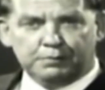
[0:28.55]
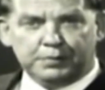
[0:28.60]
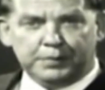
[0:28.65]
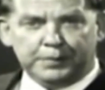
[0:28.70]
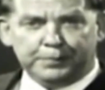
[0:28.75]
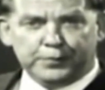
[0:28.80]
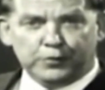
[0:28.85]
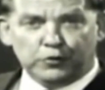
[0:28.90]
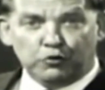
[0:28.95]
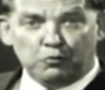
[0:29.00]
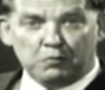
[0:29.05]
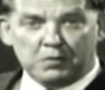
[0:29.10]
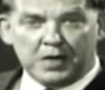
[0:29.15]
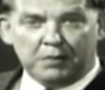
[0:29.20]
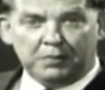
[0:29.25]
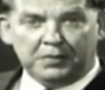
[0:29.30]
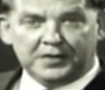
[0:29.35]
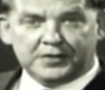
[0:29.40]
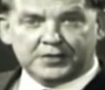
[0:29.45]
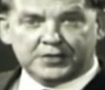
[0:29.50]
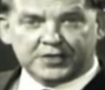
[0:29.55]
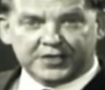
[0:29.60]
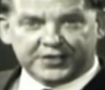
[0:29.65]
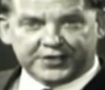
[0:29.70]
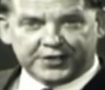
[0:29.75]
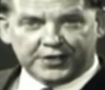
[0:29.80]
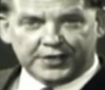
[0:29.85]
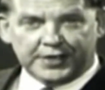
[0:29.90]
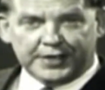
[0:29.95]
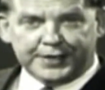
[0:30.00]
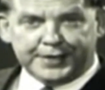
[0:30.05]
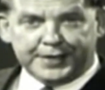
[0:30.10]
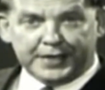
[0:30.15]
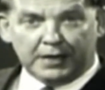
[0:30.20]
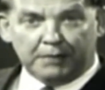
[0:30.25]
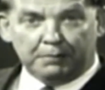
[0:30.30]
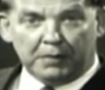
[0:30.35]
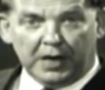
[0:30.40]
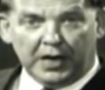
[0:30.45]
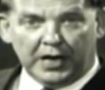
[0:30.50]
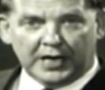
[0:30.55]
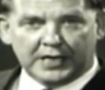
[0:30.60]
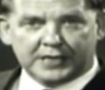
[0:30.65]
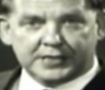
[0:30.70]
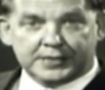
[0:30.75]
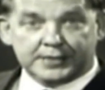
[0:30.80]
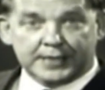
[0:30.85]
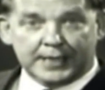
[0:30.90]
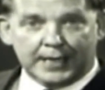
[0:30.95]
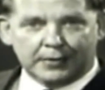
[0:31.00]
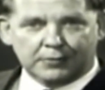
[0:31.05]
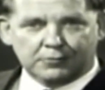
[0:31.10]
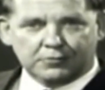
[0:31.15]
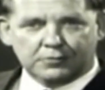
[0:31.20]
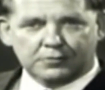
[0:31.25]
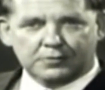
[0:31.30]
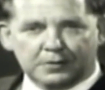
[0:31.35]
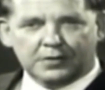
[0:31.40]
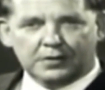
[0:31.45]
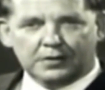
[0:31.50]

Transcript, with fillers: people who may be circulating among us now